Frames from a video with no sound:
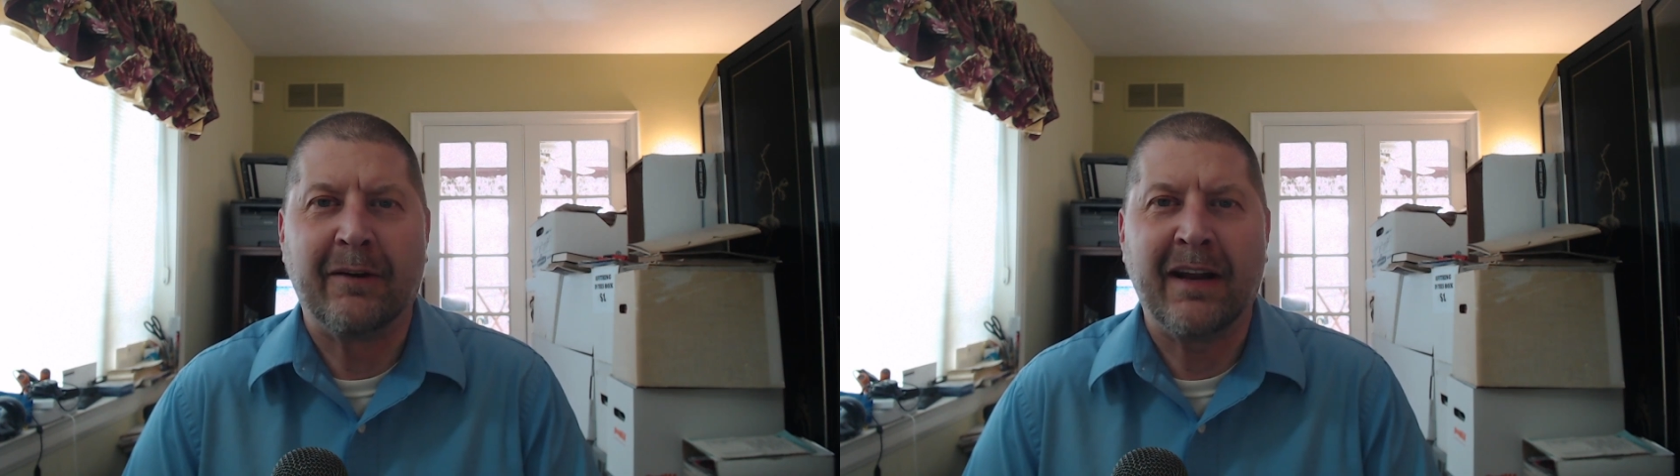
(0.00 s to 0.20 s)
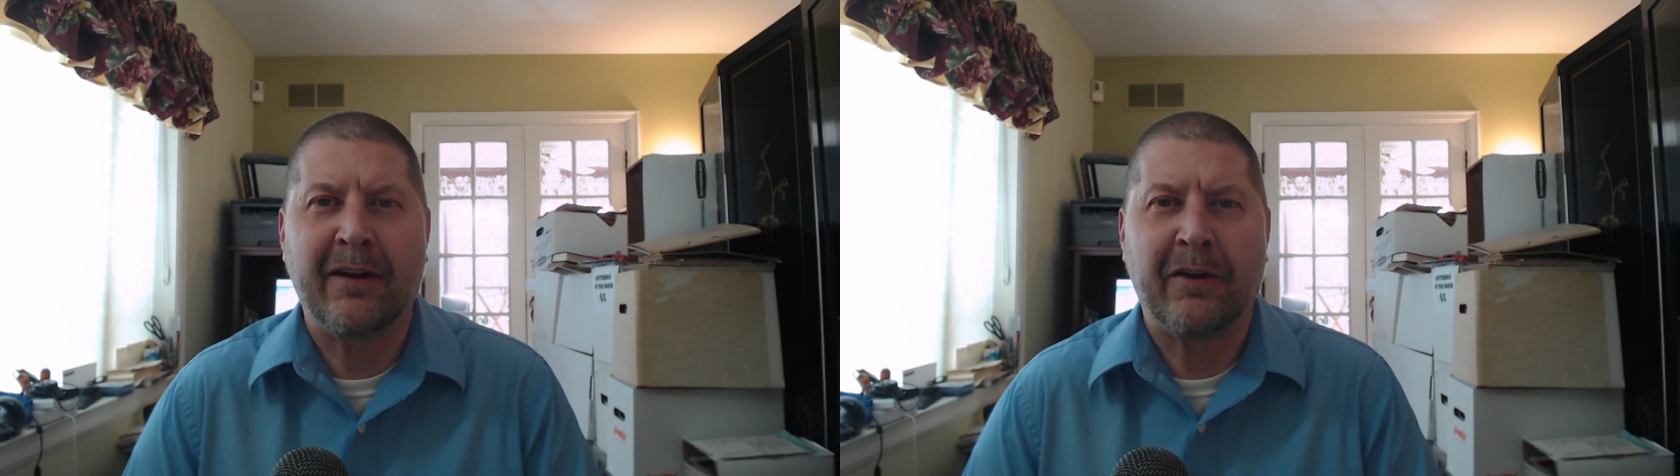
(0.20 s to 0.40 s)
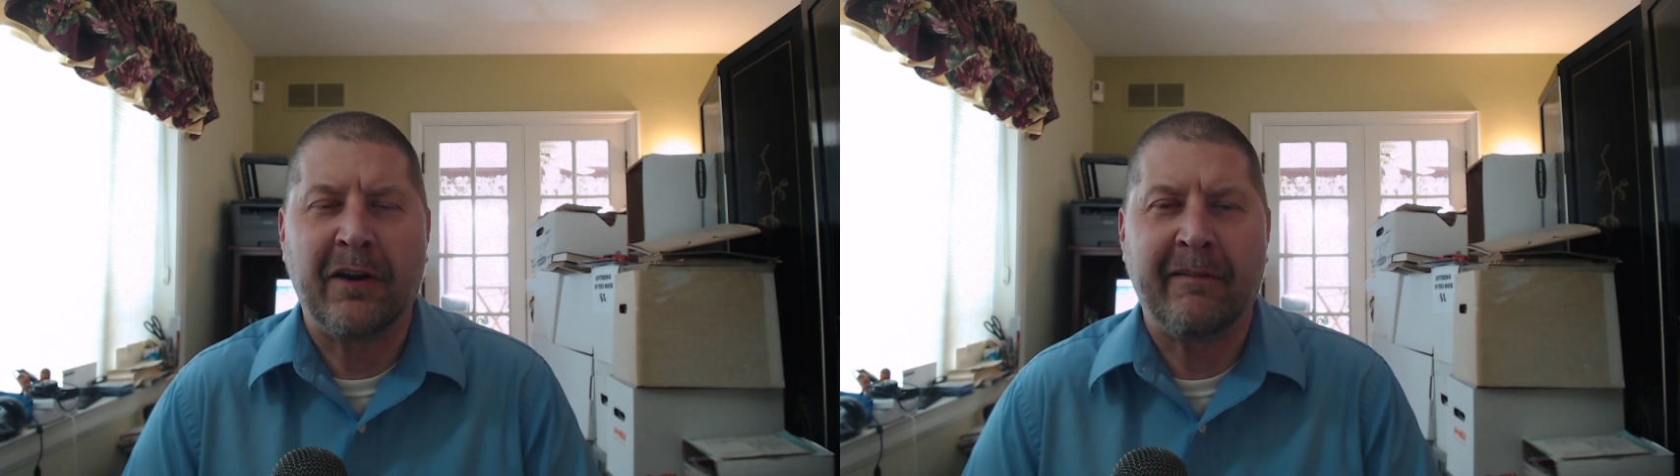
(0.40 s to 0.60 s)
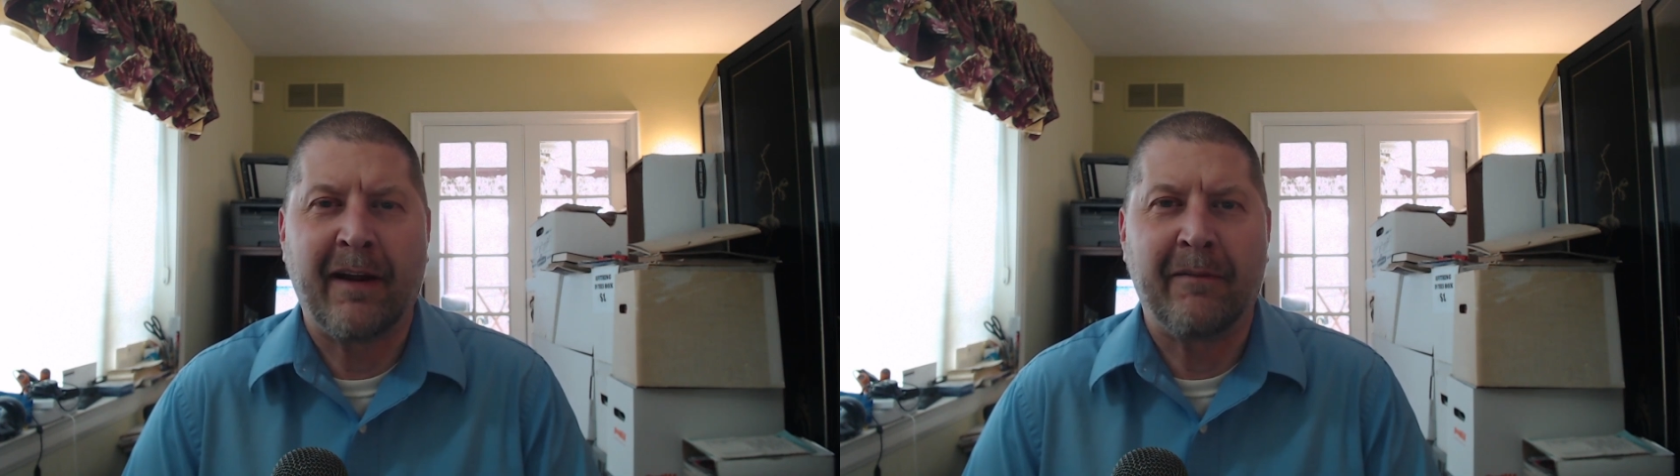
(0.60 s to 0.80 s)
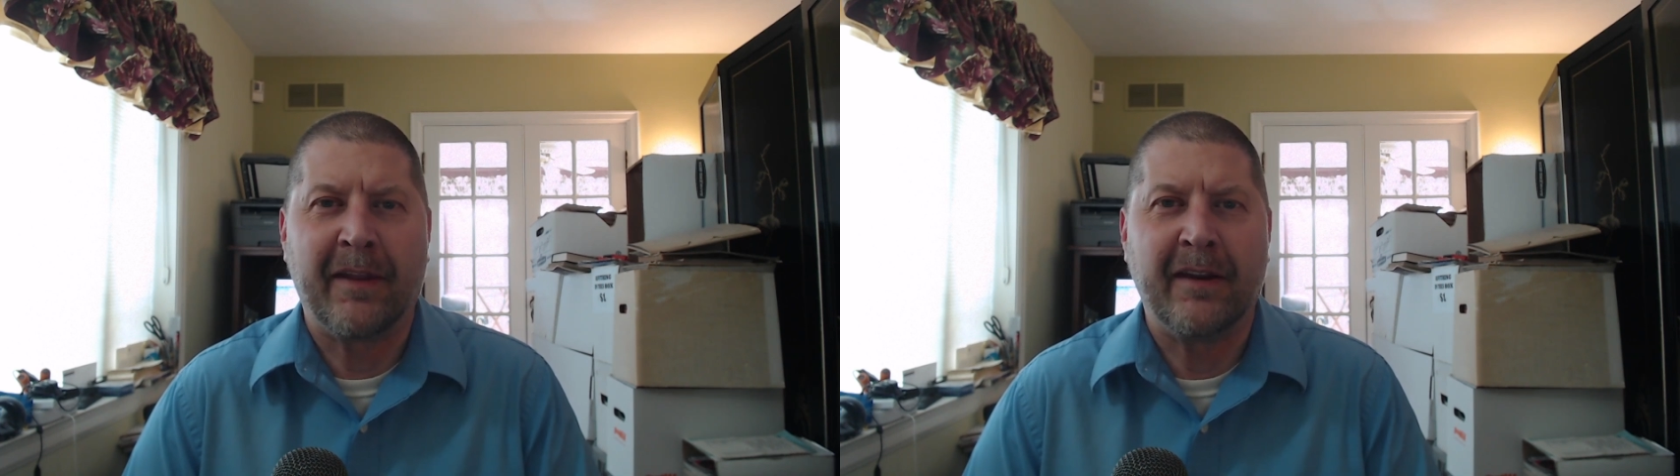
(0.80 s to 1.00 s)
I don't even
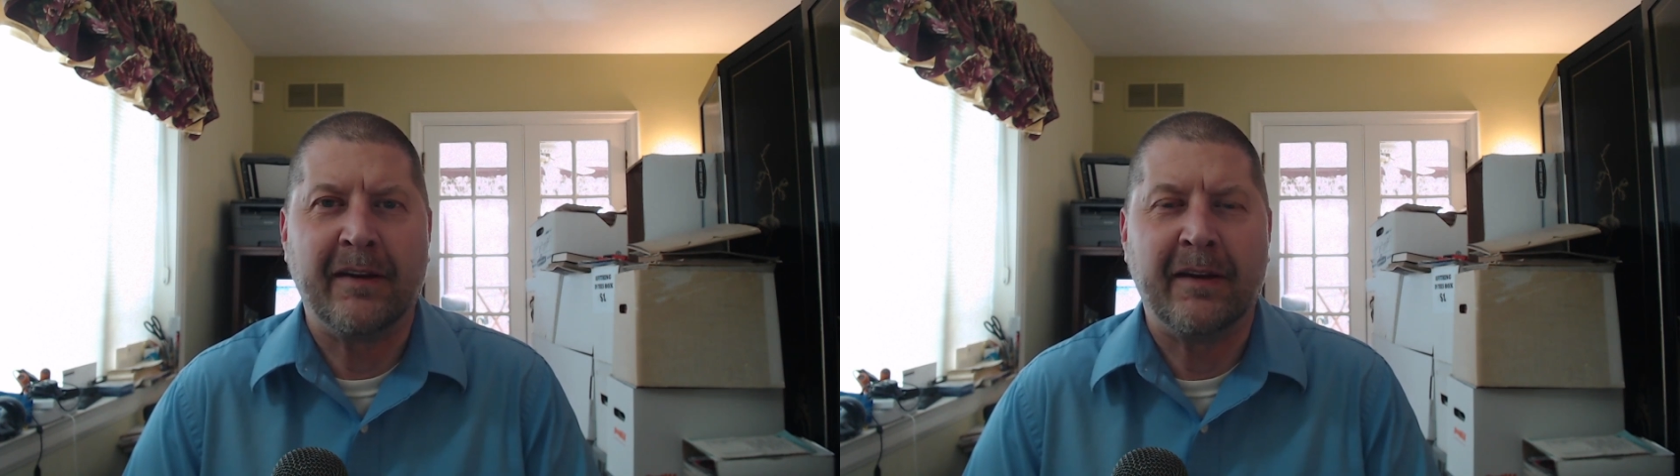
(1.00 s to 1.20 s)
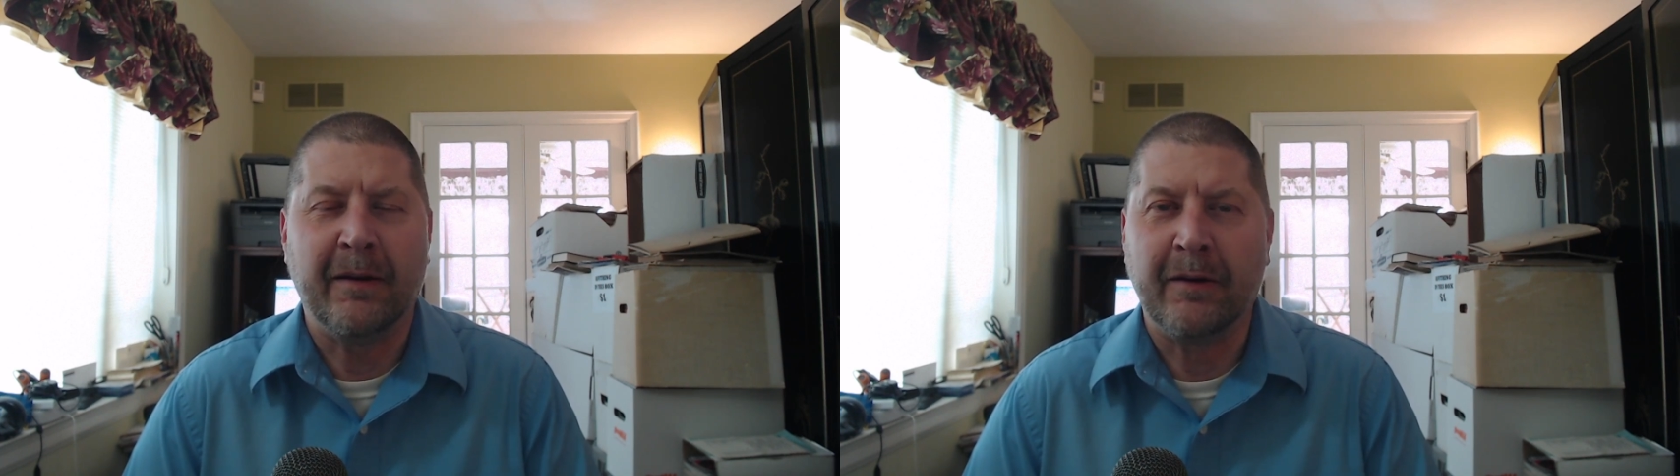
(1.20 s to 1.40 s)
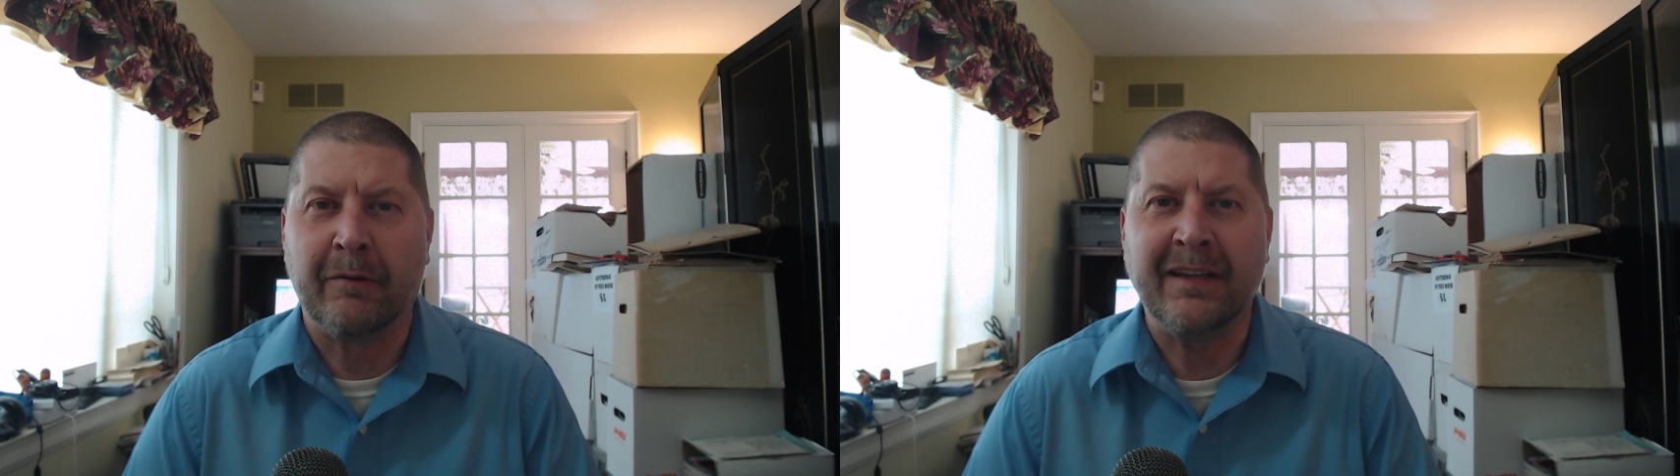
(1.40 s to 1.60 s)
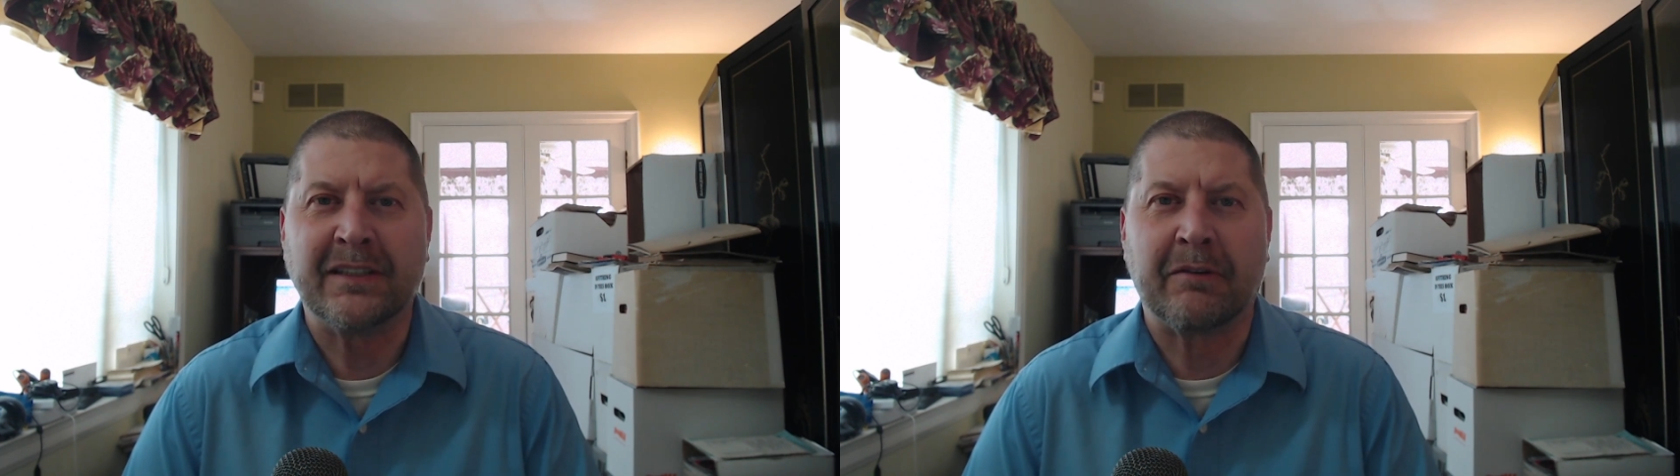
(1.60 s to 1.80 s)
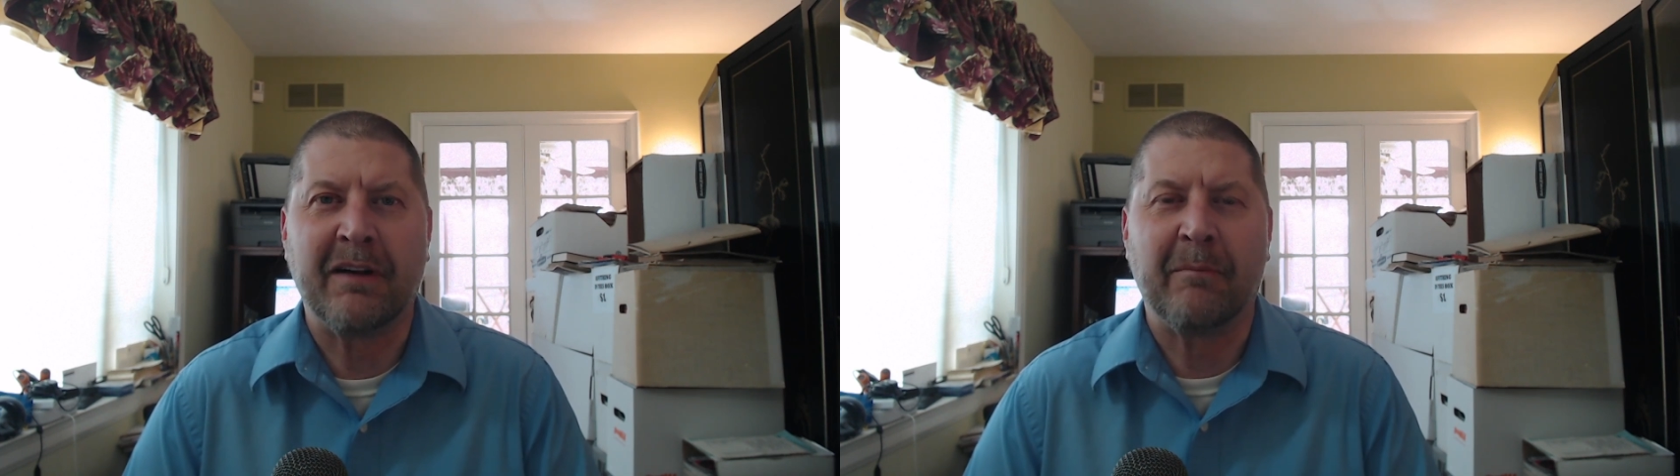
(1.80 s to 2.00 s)
have the green
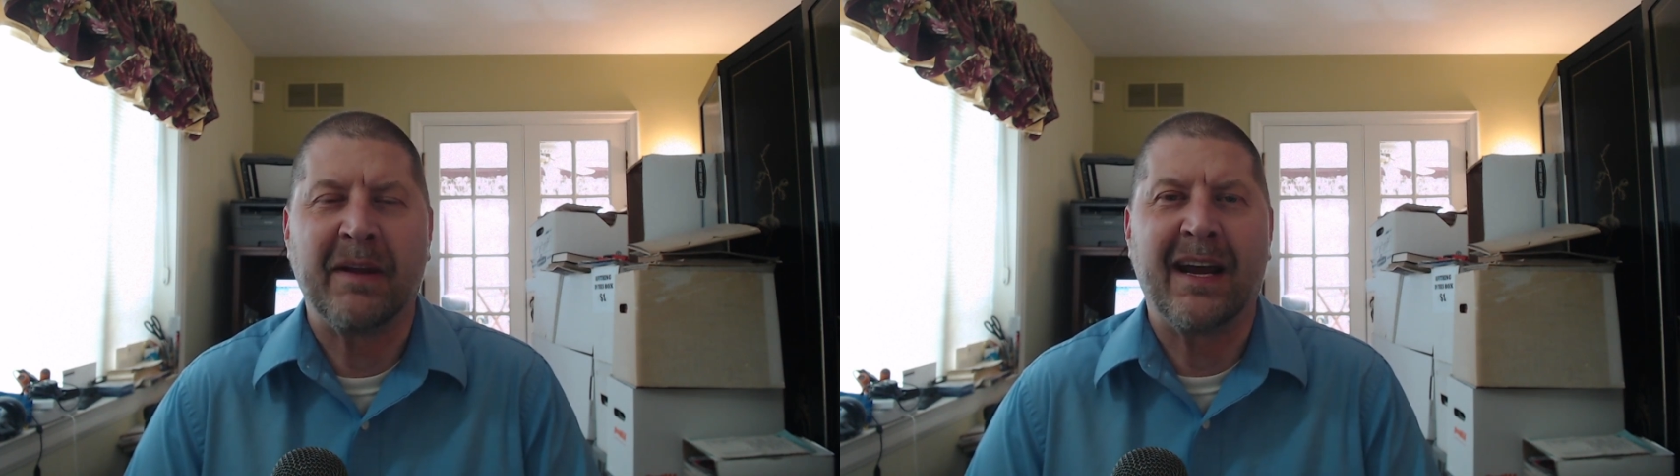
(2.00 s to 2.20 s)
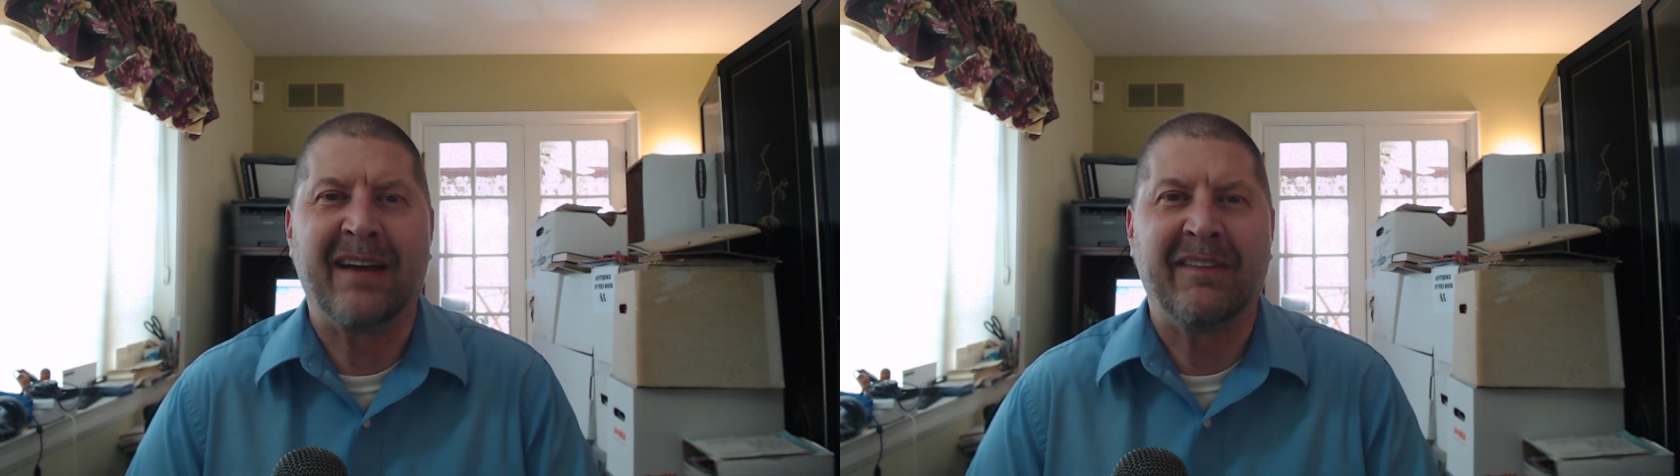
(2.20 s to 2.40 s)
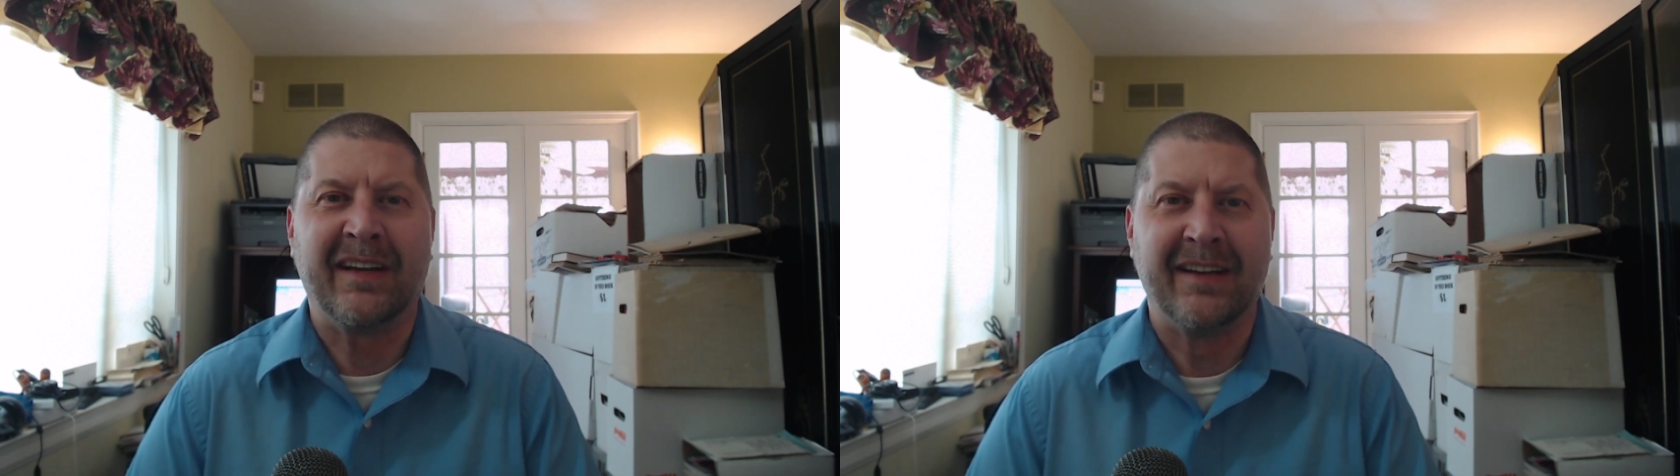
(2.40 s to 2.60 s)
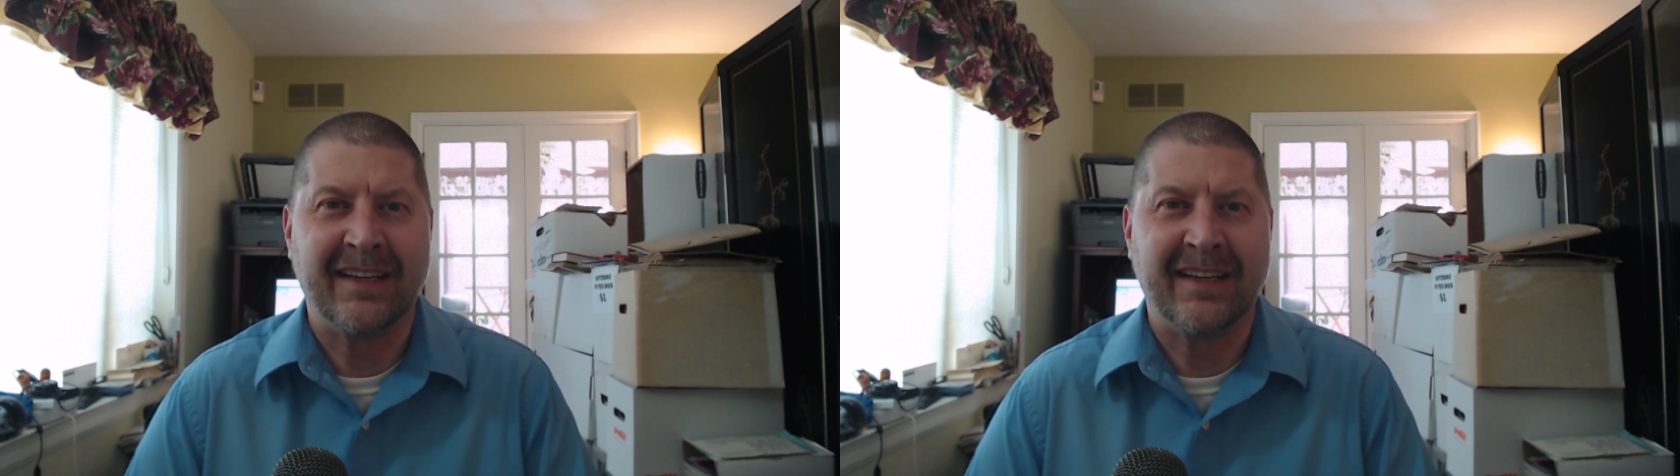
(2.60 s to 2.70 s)
screen up behind me.